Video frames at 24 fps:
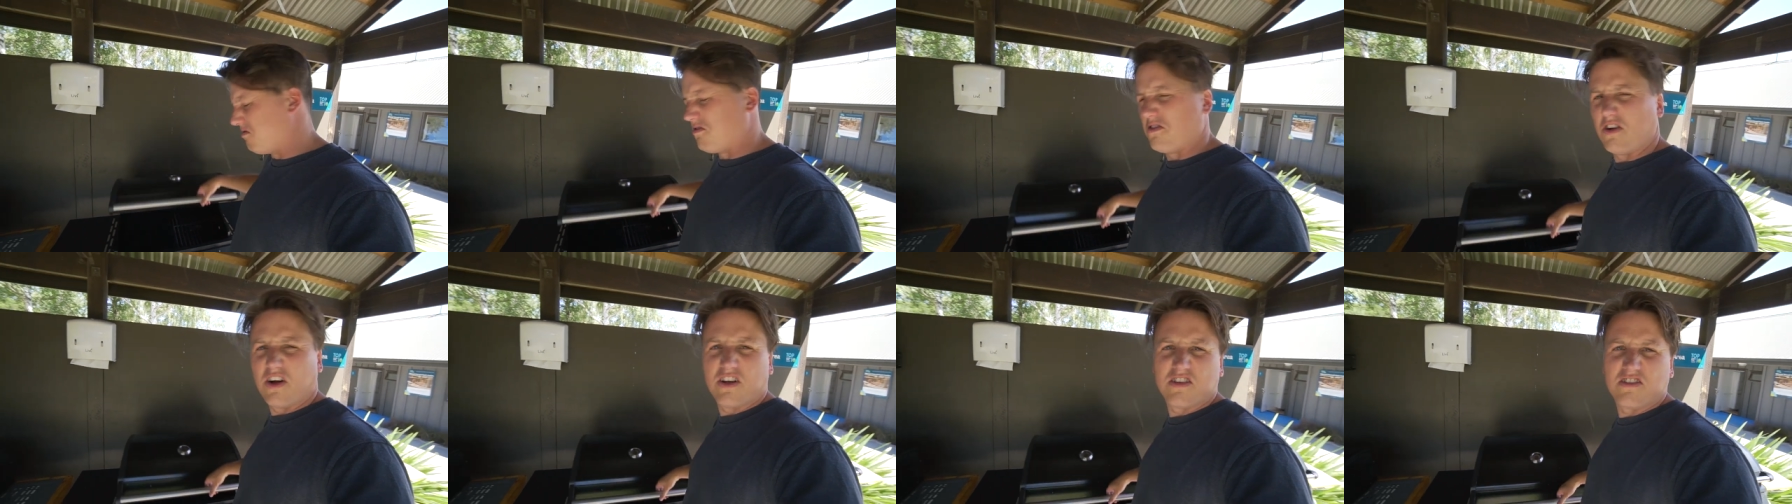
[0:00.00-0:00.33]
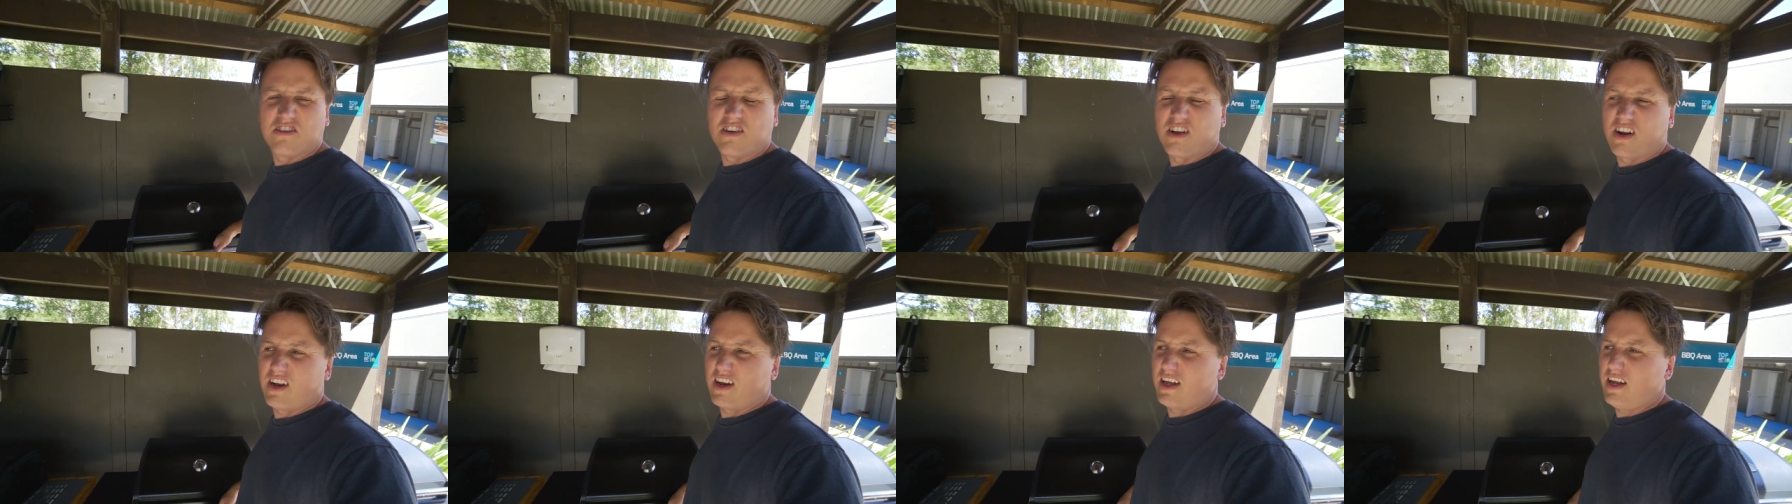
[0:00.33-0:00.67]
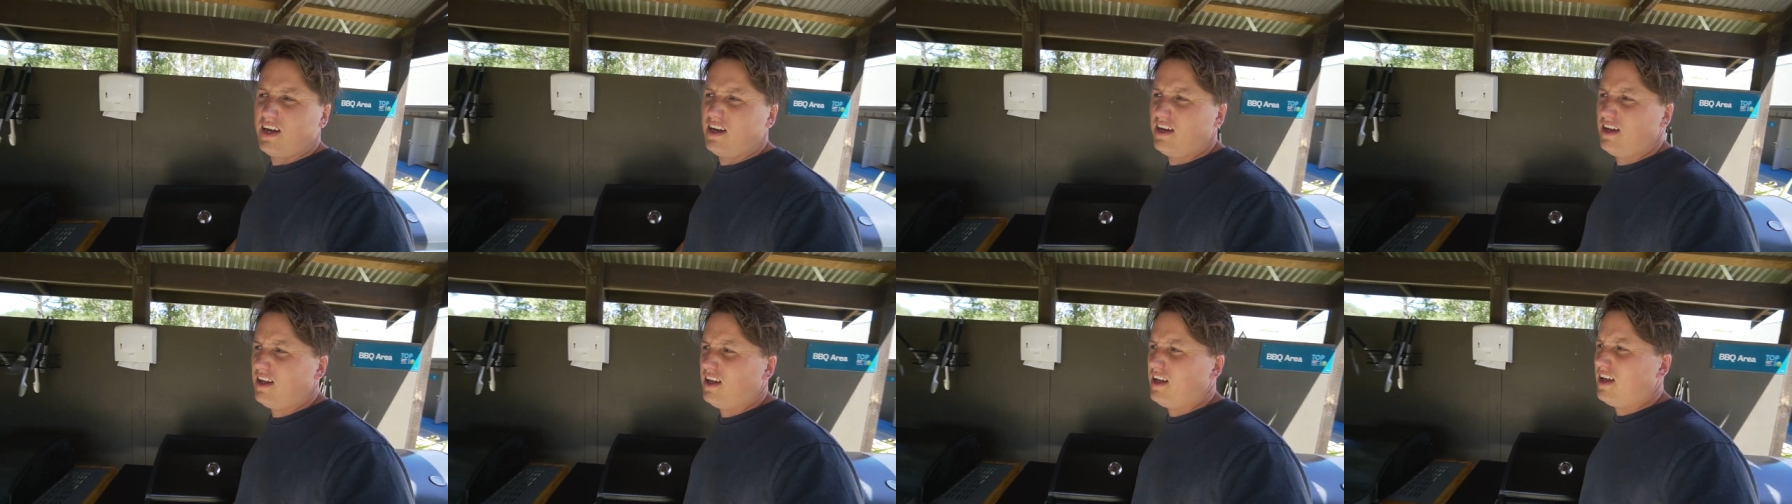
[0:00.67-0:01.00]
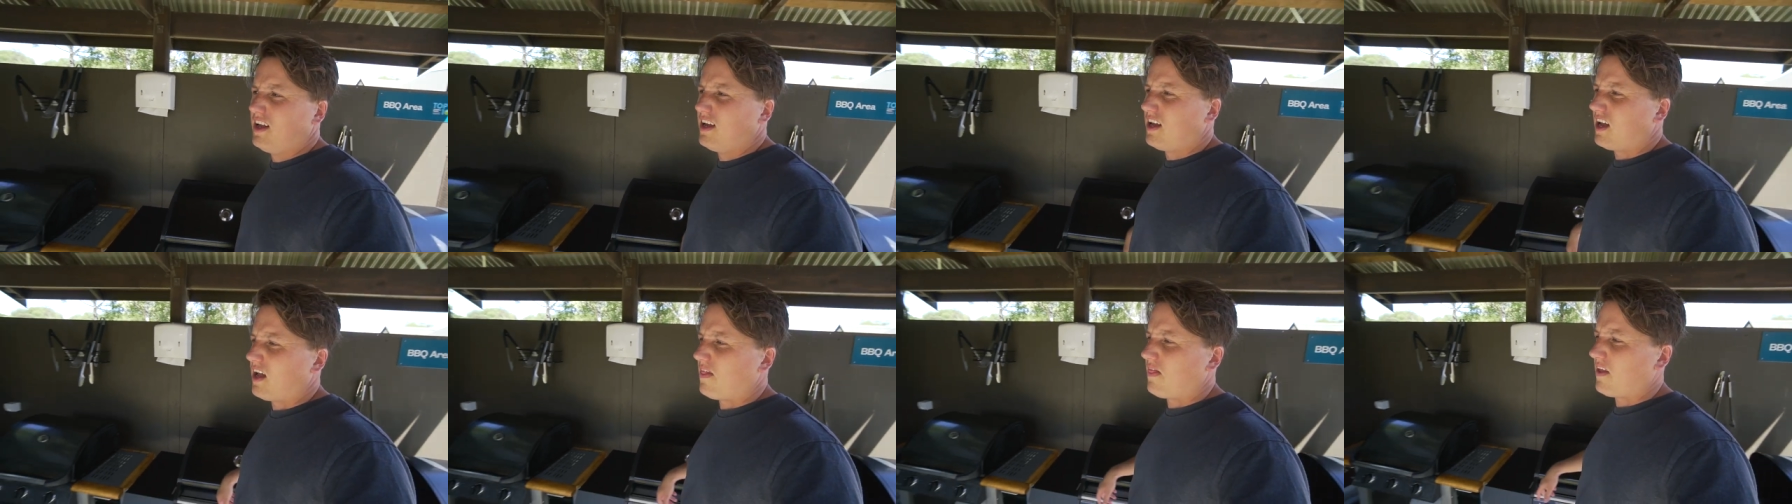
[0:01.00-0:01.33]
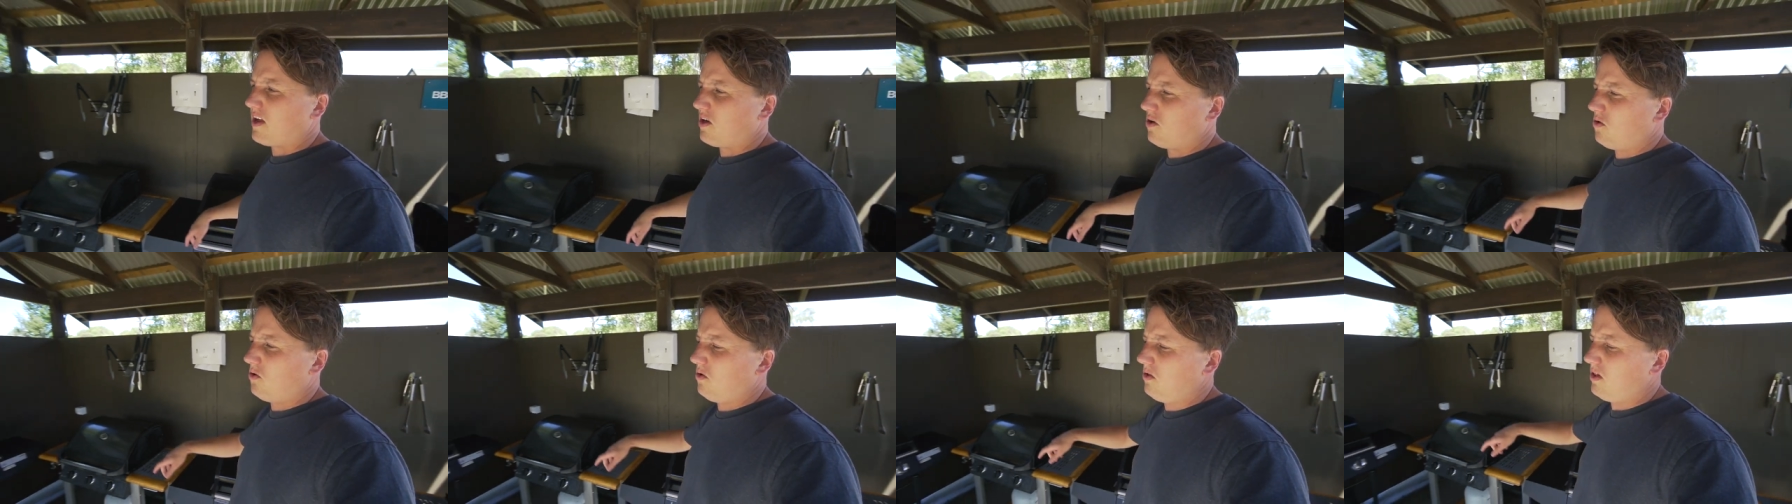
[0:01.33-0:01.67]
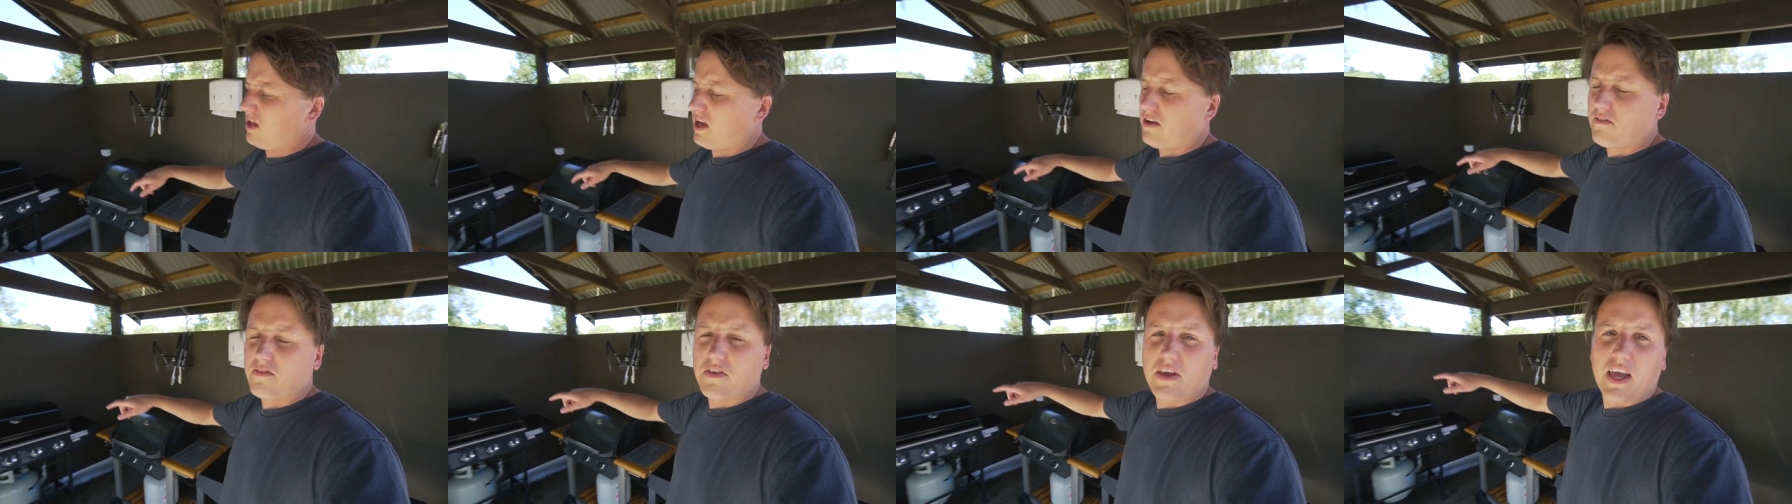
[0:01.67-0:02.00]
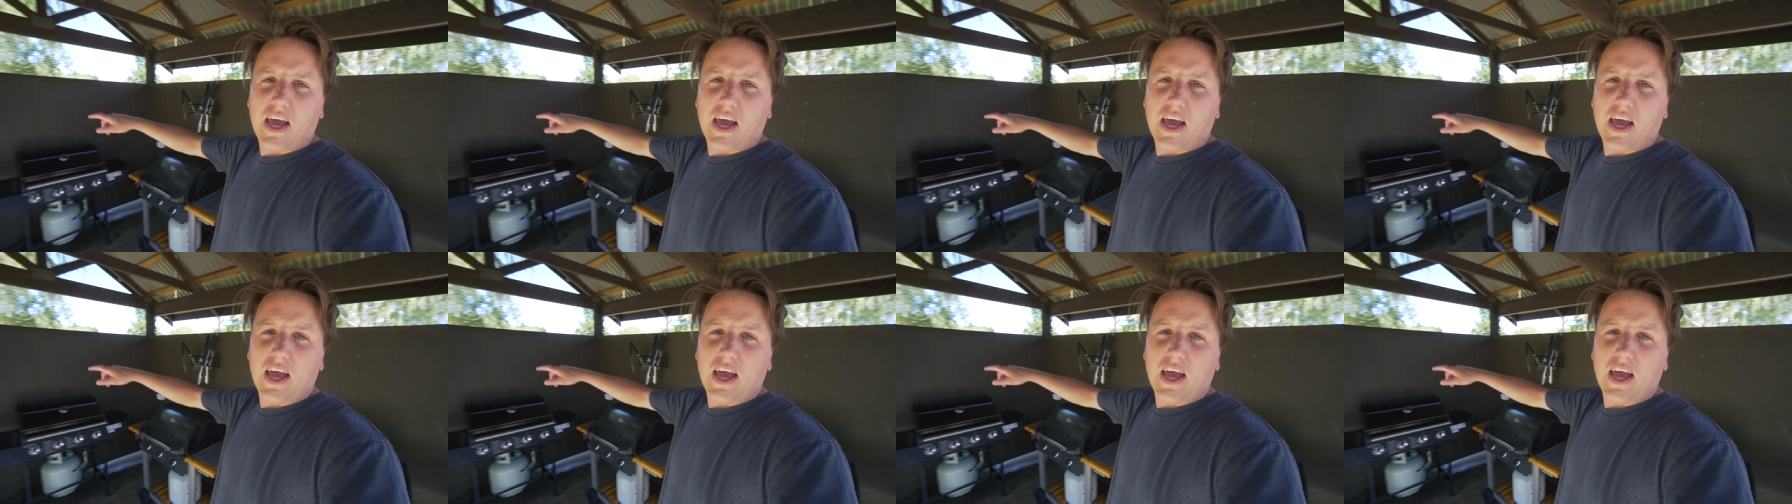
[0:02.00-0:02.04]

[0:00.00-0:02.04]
Nice and clean. And they all have